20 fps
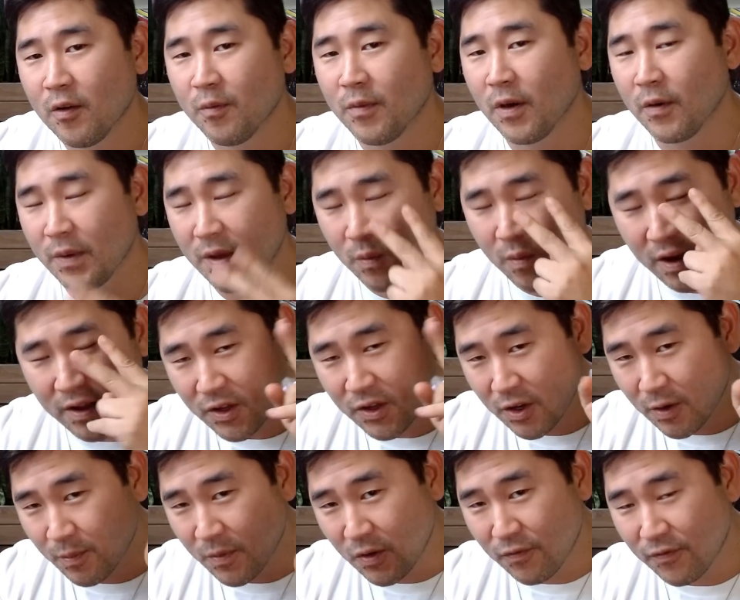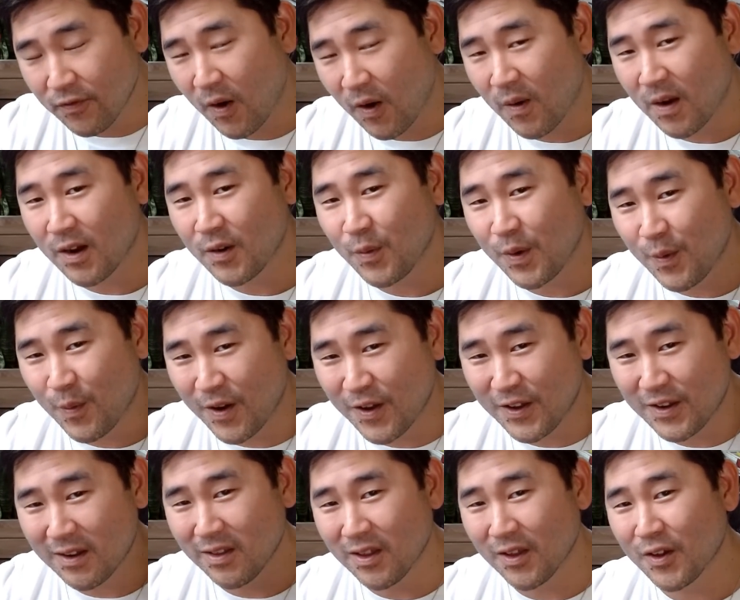But we want you to move forward. We want
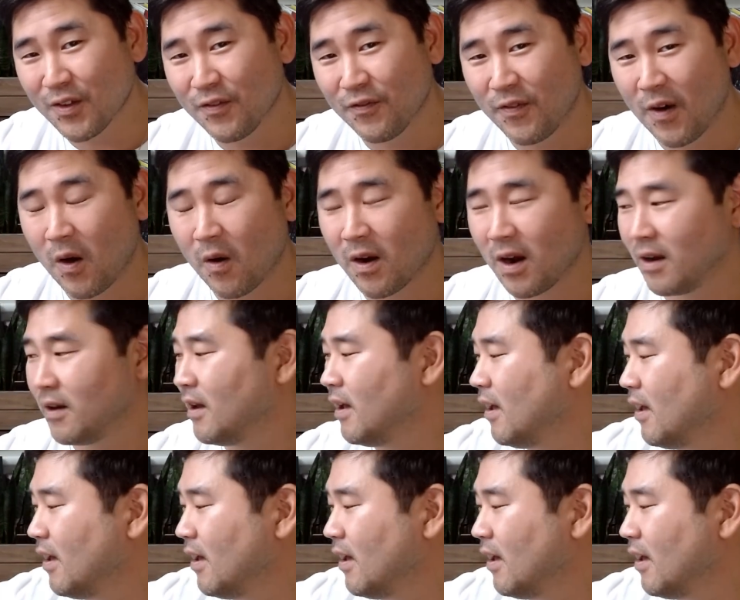you to look forward.